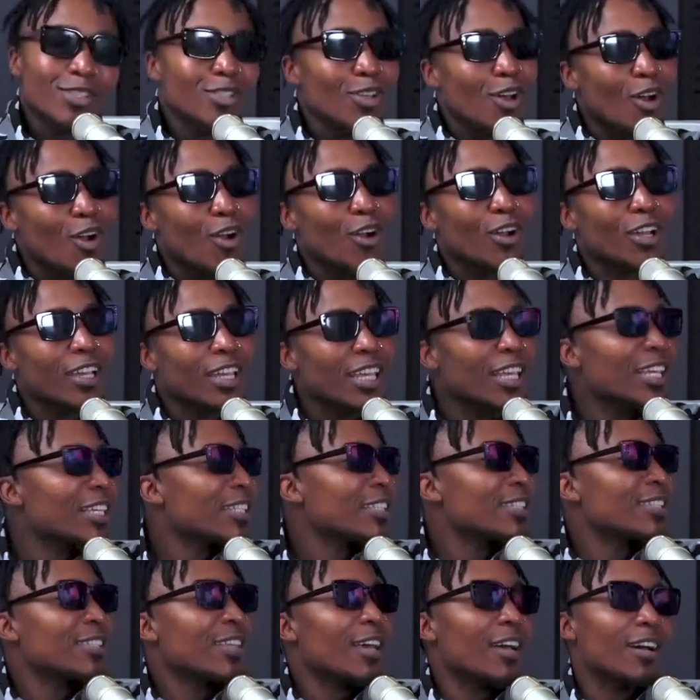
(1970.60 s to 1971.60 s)
song
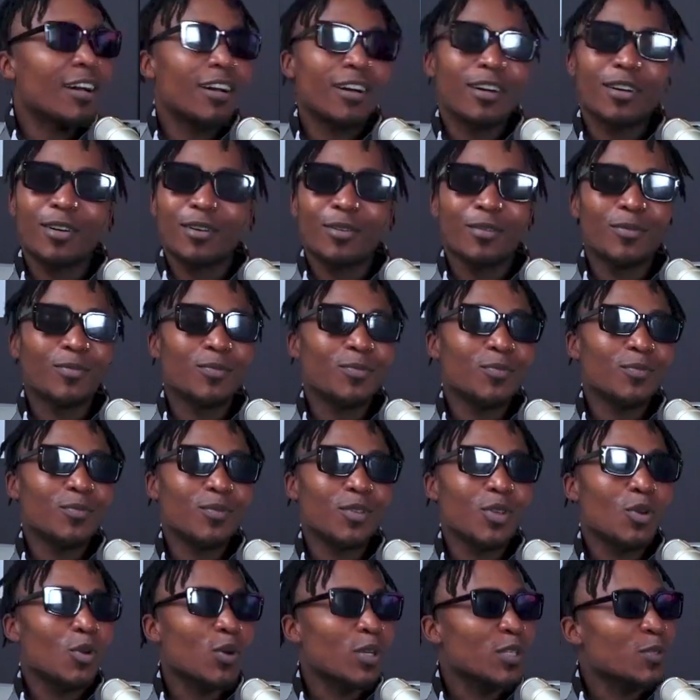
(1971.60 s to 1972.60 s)
is a
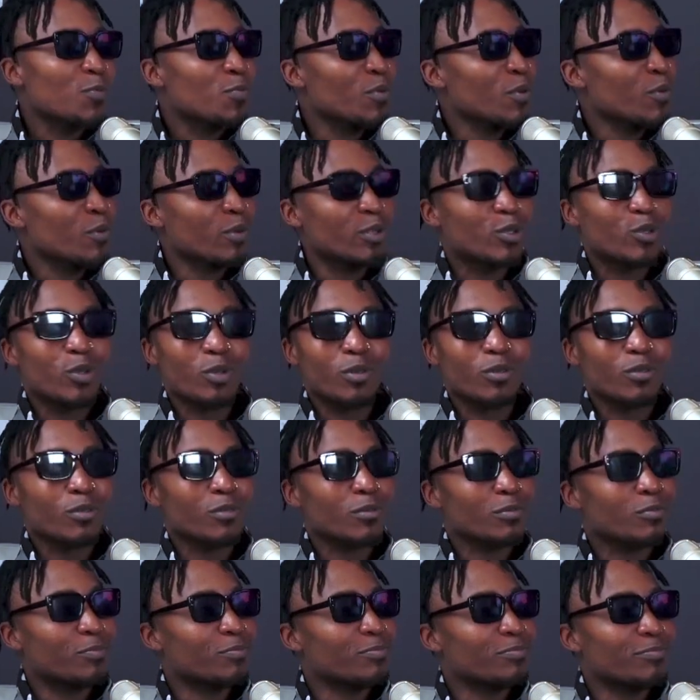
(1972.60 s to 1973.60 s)

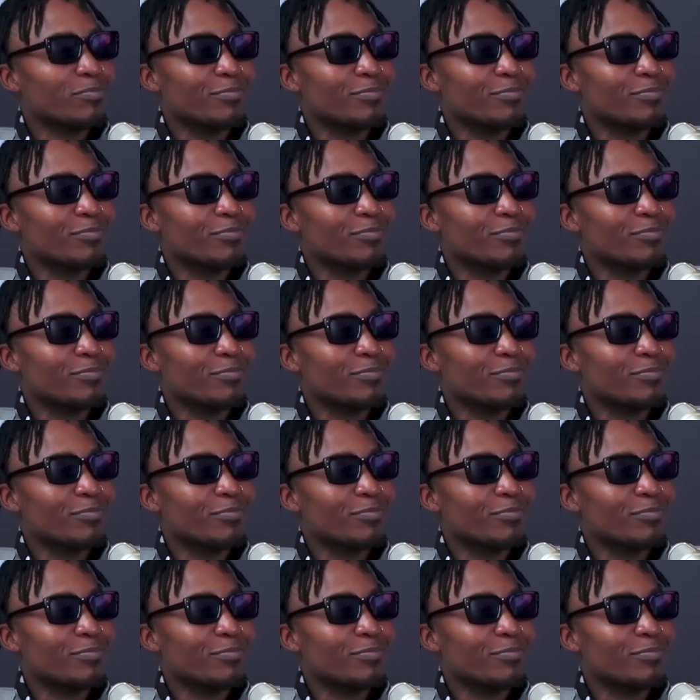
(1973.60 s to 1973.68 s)
spiritual